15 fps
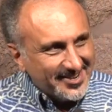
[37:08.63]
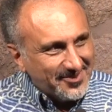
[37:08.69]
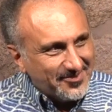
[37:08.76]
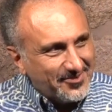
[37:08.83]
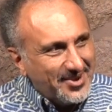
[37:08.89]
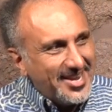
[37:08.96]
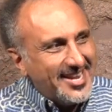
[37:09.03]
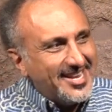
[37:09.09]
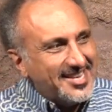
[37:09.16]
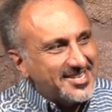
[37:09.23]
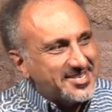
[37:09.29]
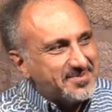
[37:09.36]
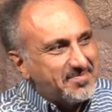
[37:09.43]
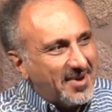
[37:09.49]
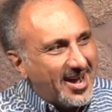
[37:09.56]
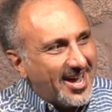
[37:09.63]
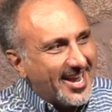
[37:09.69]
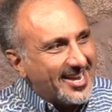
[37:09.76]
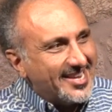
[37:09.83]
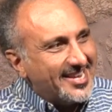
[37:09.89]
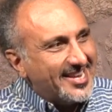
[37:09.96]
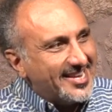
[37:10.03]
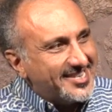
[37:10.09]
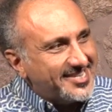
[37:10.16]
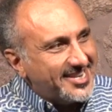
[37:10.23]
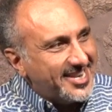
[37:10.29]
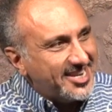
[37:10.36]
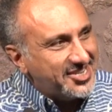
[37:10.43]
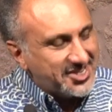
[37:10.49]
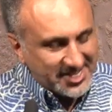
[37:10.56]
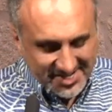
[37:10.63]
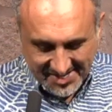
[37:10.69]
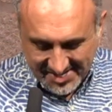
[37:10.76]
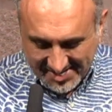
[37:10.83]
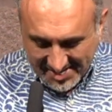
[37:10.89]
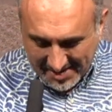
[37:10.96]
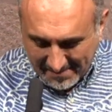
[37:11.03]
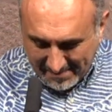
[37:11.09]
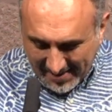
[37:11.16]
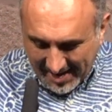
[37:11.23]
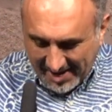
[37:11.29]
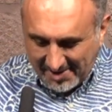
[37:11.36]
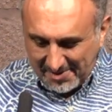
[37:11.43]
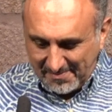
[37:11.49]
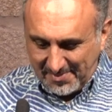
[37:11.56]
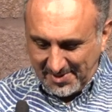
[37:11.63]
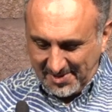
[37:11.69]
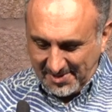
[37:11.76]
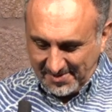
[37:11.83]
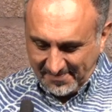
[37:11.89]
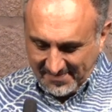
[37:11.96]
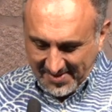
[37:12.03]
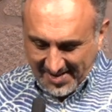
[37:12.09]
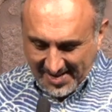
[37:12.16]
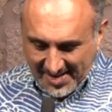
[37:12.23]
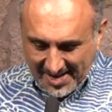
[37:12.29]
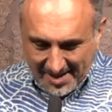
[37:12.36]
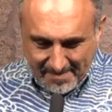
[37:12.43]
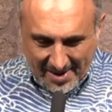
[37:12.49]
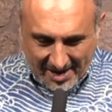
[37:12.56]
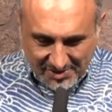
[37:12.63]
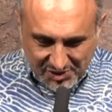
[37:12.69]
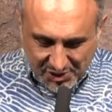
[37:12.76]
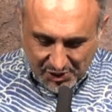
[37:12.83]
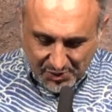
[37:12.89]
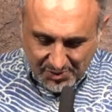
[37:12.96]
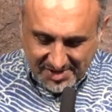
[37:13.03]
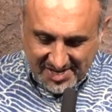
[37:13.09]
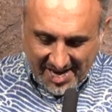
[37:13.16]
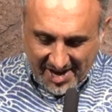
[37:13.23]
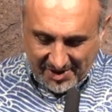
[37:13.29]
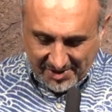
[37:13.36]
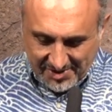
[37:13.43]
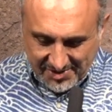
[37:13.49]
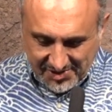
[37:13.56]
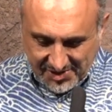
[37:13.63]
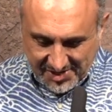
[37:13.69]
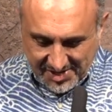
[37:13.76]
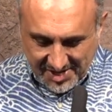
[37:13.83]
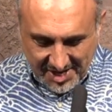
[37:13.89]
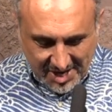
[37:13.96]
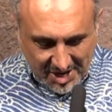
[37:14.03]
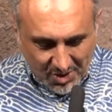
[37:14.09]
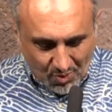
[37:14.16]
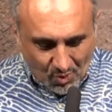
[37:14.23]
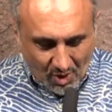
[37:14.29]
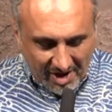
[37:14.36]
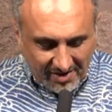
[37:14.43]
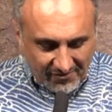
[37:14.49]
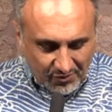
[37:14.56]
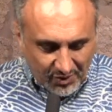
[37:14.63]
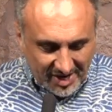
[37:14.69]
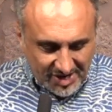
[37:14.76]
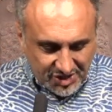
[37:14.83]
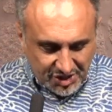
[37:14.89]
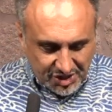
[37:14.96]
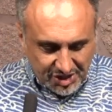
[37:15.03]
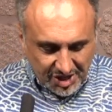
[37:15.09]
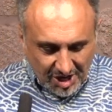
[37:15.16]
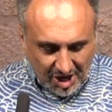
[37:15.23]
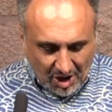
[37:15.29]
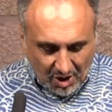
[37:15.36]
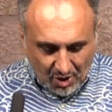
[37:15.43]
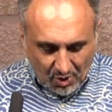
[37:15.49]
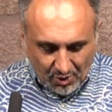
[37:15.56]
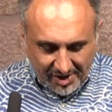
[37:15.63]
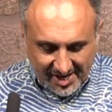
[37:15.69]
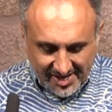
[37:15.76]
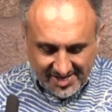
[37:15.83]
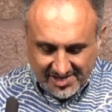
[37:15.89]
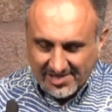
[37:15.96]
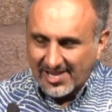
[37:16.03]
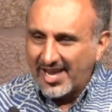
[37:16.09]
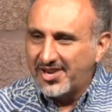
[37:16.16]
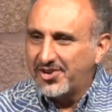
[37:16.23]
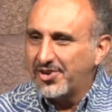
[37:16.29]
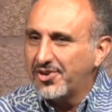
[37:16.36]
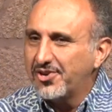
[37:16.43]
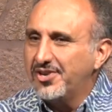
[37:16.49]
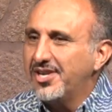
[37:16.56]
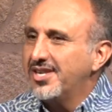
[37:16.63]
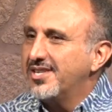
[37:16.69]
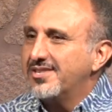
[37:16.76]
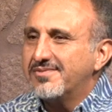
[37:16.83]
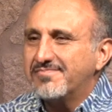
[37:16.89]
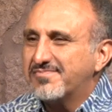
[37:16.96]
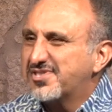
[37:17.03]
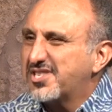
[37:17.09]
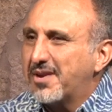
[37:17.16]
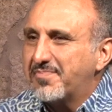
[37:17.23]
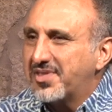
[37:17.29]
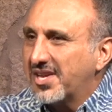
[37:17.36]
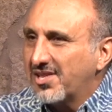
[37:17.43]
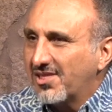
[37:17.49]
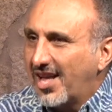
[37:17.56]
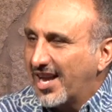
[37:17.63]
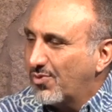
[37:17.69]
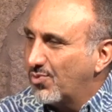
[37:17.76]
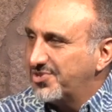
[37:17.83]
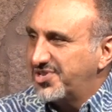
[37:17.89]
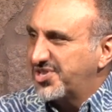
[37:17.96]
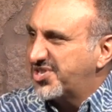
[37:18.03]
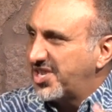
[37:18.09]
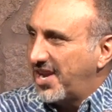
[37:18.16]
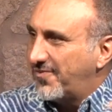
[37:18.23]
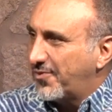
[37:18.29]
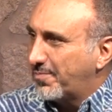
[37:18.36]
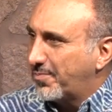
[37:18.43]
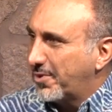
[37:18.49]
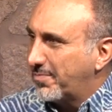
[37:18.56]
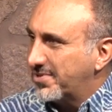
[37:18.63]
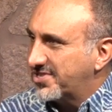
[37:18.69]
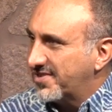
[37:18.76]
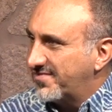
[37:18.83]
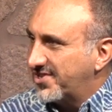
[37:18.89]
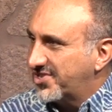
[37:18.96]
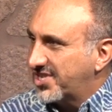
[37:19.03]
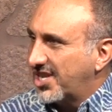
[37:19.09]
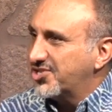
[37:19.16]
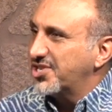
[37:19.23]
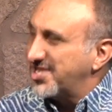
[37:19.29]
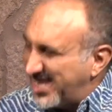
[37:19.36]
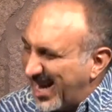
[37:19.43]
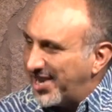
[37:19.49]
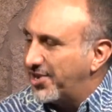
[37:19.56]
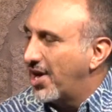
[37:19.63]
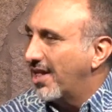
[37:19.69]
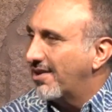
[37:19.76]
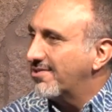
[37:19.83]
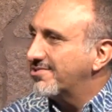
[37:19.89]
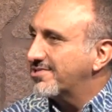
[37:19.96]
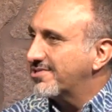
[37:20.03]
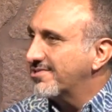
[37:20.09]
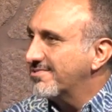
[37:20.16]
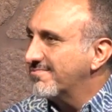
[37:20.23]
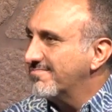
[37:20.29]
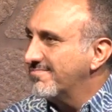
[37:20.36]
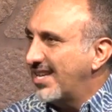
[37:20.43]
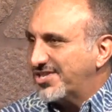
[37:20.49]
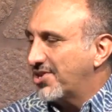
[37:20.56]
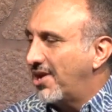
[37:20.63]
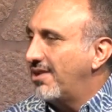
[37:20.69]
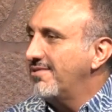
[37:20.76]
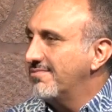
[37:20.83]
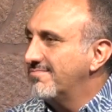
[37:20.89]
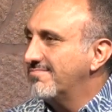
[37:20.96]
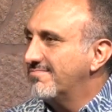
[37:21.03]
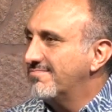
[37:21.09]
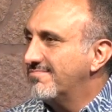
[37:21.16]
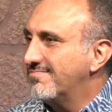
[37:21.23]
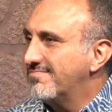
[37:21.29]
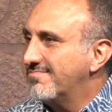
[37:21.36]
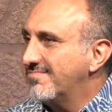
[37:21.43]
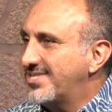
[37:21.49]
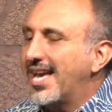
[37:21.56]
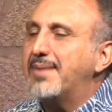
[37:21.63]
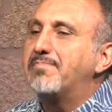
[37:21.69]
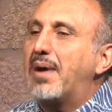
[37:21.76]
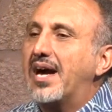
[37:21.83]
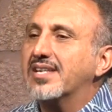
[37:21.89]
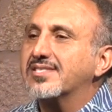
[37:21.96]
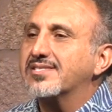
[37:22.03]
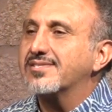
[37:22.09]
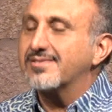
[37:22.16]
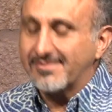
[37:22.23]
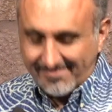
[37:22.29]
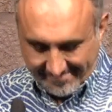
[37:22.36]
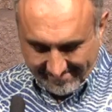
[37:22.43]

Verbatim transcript: Reading his mind, he teaches a parable about two debtors, one of which owed his lender something like, we'll just say for purpose of discussion, $10. That's all. 10 bucks.